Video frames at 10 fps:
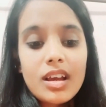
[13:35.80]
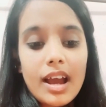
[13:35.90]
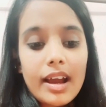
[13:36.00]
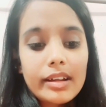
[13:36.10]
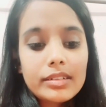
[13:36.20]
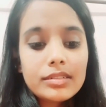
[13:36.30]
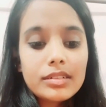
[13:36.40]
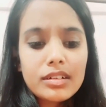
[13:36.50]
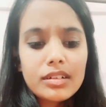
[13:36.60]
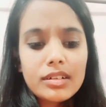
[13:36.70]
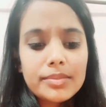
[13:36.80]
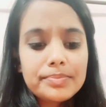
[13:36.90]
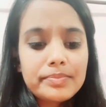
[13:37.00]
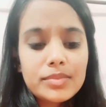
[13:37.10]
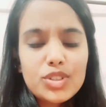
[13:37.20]
And
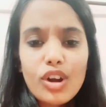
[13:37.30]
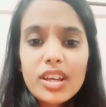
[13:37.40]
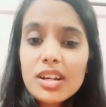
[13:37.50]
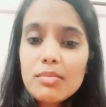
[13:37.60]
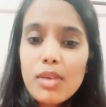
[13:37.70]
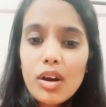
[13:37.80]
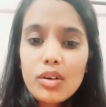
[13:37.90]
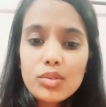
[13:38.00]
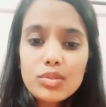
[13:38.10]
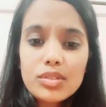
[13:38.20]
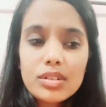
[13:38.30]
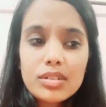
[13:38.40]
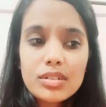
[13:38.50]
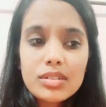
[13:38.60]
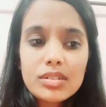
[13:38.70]
talking about
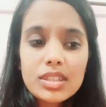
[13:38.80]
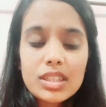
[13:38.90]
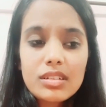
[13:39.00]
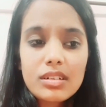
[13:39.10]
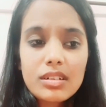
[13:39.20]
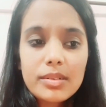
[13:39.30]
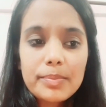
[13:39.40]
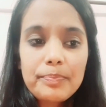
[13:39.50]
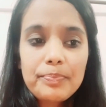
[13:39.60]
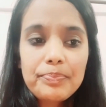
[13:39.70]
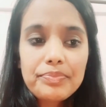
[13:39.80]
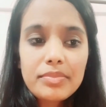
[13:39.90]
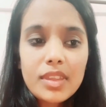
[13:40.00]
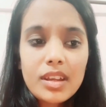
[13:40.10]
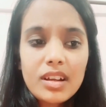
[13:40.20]
the
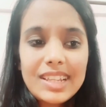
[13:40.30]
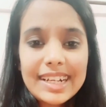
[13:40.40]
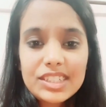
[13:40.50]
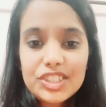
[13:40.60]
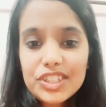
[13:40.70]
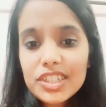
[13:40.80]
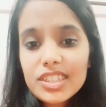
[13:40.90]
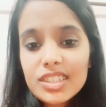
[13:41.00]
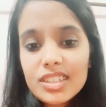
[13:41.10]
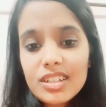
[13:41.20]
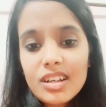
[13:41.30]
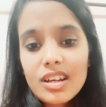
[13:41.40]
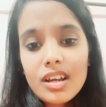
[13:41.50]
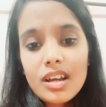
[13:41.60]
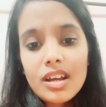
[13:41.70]
lectures,
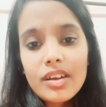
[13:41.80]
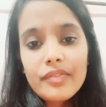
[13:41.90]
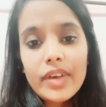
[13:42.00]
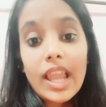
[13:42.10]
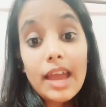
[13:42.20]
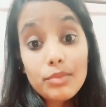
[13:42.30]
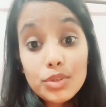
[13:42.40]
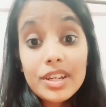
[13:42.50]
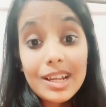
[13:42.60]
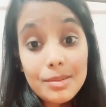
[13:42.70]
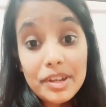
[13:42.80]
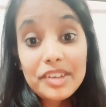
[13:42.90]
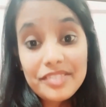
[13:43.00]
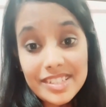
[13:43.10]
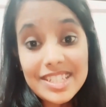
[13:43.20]
well, I would
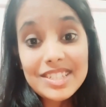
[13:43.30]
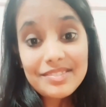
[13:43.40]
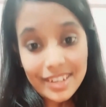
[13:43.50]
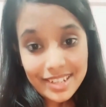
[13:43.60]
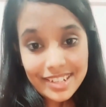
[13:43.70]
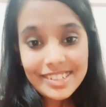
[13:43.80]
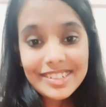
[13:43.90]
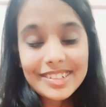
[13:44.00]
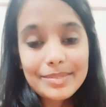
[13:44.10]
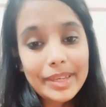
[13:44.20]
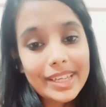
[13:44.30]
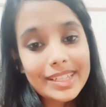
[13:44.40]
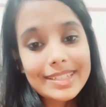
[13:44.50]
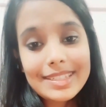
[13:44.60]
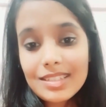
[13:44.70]
recommend Physics Wala
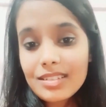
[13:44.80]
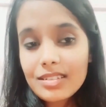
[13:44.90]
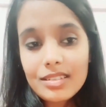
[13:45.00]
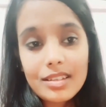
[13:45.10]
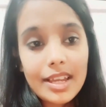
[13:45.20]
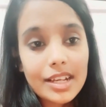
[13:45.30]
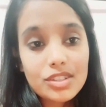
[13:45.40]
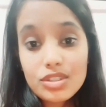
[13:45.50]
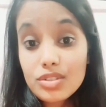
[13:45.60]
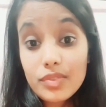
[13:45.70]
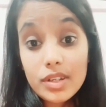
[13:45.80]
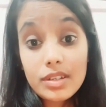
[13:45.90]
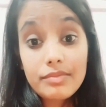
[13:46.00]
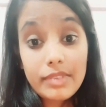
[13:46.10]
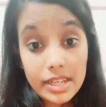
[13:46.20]
because the lectures
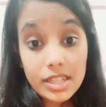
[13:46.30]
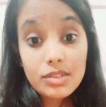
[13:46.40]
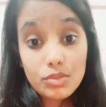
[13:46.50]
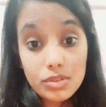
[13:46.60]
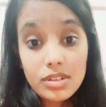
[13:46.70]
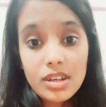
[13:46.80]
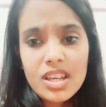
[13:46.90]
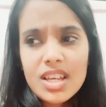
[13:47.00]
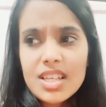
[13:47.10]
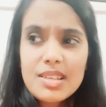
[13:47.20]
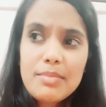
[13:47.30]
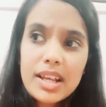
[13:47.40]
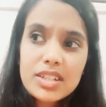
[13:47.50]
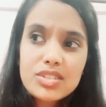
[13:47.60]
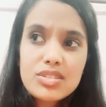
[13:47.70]
were very good. Some
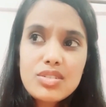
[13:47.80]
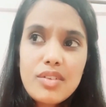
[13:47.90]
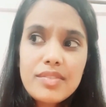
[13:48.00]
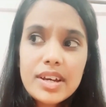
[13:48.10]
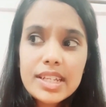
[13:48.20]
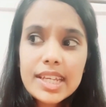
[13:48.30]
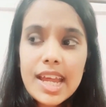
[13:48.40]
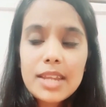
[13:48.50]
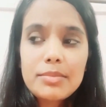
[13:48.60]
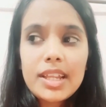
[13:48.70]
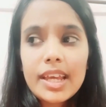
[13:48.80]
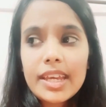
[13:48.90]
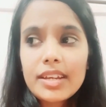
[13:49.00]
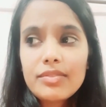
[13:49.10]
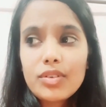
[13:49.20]
lectures of an academy,
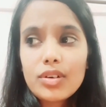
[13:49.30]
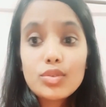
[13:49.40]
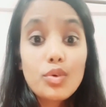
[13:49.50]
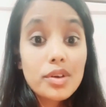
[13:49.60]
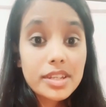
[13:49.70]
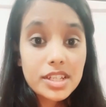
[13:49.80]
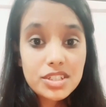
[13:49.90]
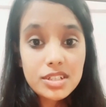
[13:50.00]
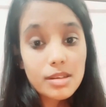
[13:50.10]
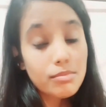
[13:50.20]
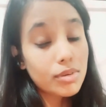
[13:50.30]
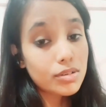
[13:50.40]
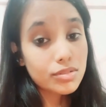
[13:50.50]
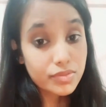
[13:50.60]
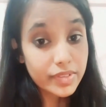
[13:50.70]
like for coordination
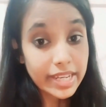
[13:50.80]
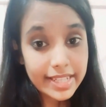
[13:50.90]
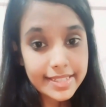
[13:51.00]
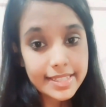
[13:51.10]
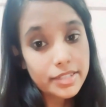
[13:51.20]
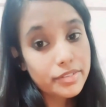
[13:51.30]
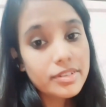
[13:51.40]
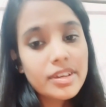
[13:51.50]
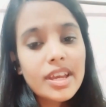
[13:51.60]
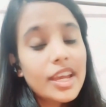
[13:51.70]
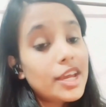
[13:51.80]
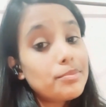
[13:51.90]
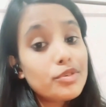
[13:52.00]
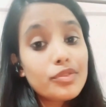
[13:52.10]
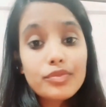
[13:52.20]
compounds, were excellent. They
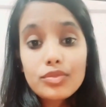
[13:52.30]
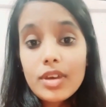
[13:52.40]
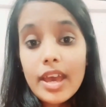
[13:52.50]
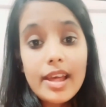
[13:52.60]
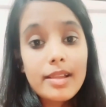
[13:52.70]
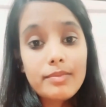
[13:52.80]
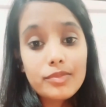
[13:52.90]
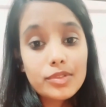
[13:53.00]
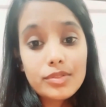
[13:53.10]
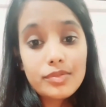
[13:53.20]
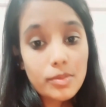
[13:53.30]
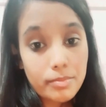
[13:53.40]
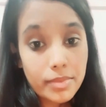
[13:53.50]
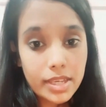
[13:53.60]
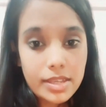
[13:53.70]
proved helpful for
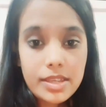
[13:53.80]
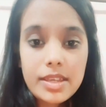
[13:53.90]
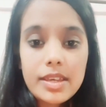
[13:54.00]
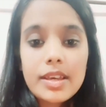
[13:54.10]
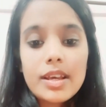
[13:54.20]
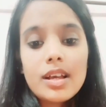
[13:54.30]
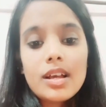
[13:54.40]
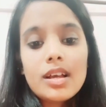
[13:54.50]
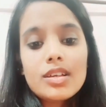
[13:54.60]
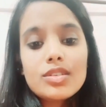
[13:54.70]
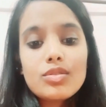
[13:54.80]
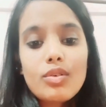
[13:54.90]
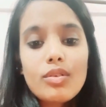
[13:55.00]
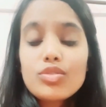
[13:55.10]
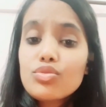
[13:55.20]
me.
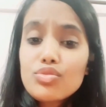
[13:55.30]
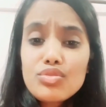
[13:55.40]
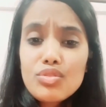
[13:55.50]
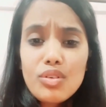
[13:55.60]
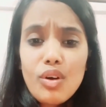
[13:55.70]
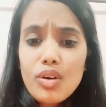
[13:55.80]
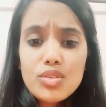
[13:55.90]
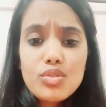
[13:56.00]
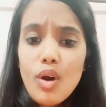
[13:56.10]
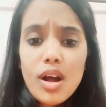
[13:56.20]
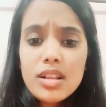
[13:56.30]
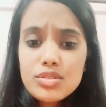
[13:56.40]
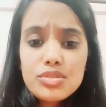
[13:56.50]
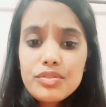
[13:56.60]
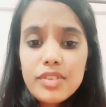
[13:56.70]
So you all
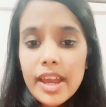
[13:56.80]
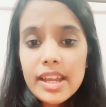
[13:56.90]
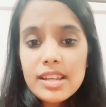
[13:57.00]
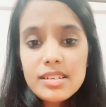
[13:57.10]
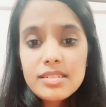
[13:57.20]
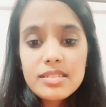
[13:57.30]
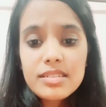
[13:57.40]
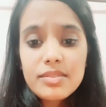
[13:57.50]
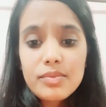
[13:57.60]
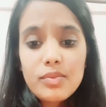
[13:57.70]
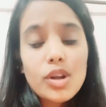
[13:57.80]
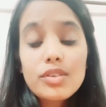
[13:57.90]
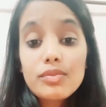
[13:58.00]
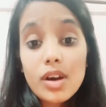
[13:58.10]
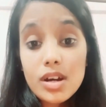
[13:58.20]
should find
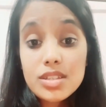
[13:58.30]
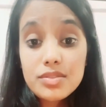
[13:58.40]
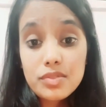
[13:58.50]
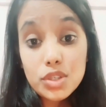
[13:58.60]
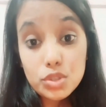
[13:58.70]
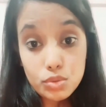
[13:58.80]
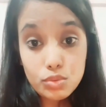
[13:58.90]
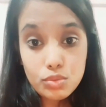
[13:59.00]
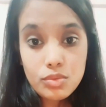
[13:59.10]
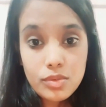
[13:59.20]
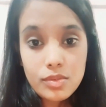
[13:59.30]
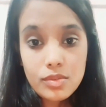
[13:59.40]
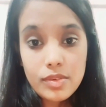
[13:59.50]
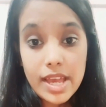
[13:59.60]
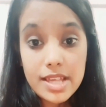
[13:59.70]
what works for you
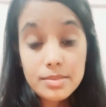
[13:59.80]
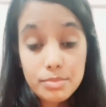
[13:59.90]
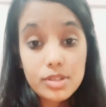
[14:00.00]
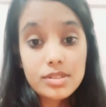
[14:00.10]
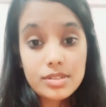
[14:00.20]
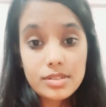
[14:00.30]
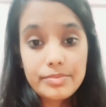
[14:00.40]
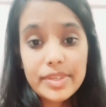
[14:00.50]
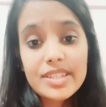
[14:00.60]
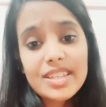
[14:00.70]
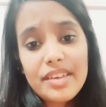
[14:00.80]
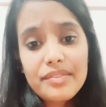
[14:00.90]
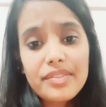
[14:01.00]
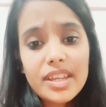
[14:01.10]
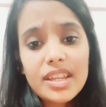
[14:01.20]
as a person, because
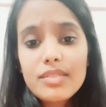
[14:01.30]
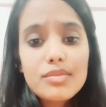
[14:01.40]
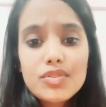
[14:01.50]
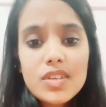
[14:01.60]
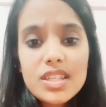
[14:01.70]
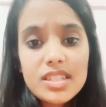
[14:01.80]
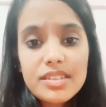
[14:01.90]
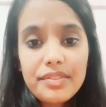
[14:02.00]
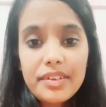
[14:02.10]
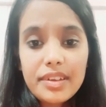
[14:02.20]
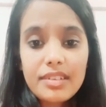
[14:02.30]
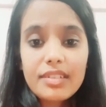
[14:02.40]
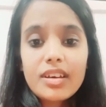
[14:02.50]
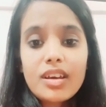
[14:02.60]
every individual is different.